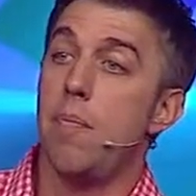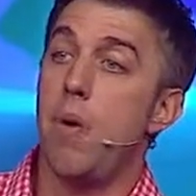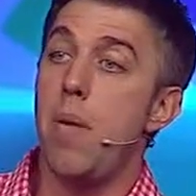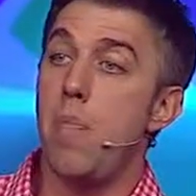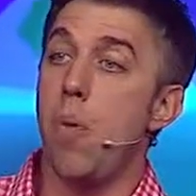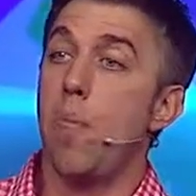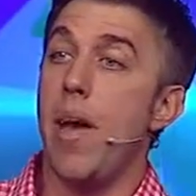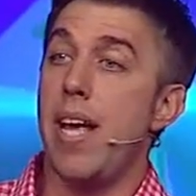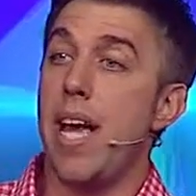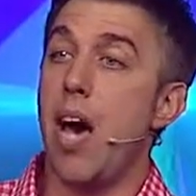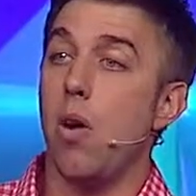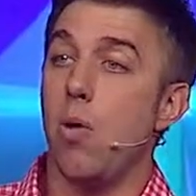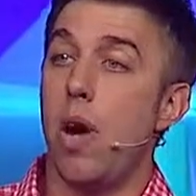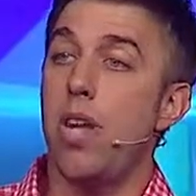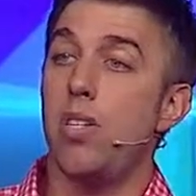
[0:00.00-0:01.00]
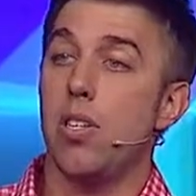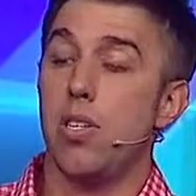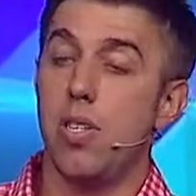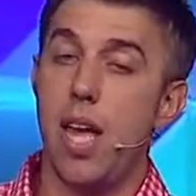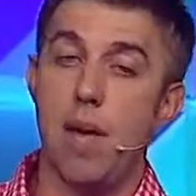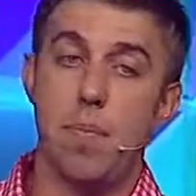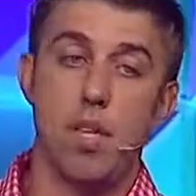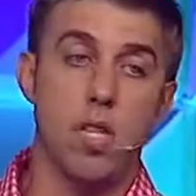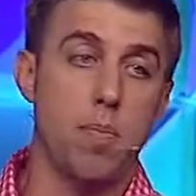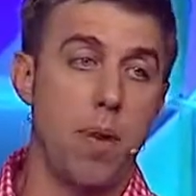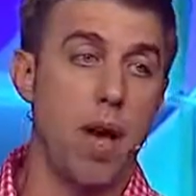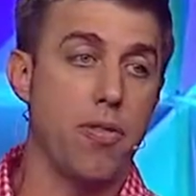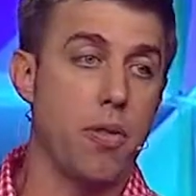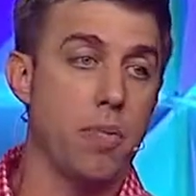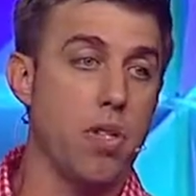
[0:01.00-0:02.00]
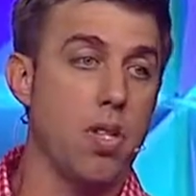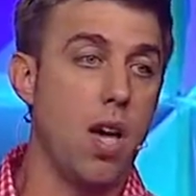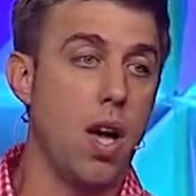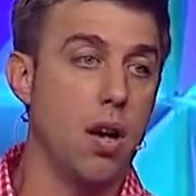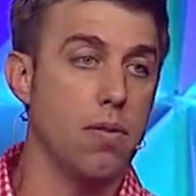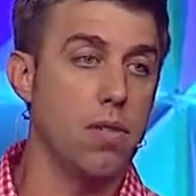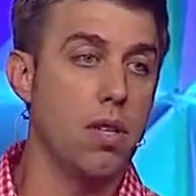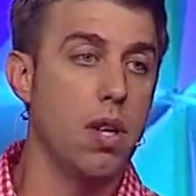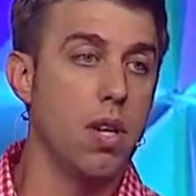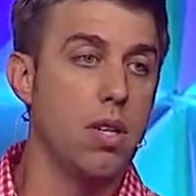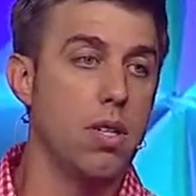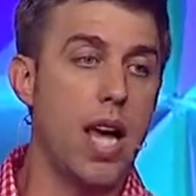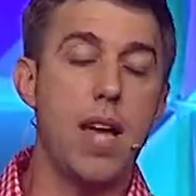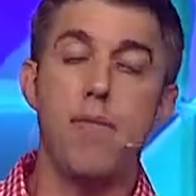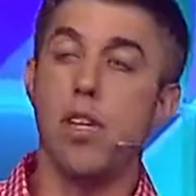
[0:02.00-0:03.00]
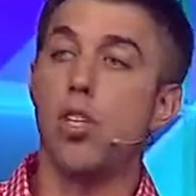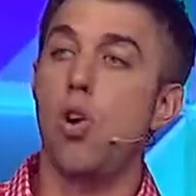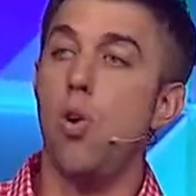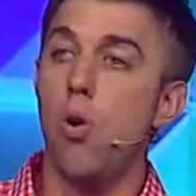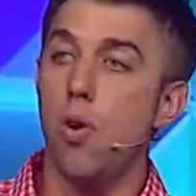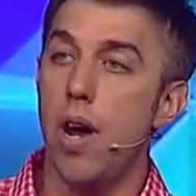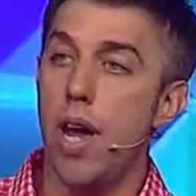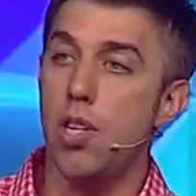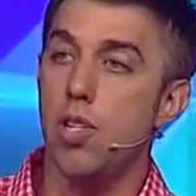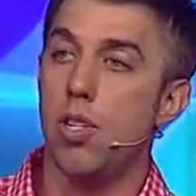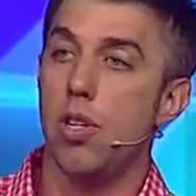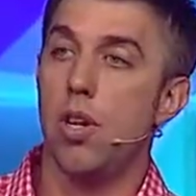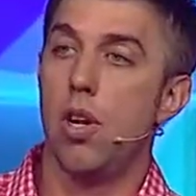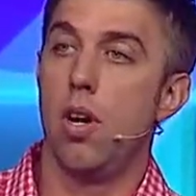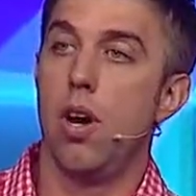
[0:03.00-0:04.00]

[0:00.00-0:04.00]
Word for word: people make outrageous statements about themselves. David Koresh,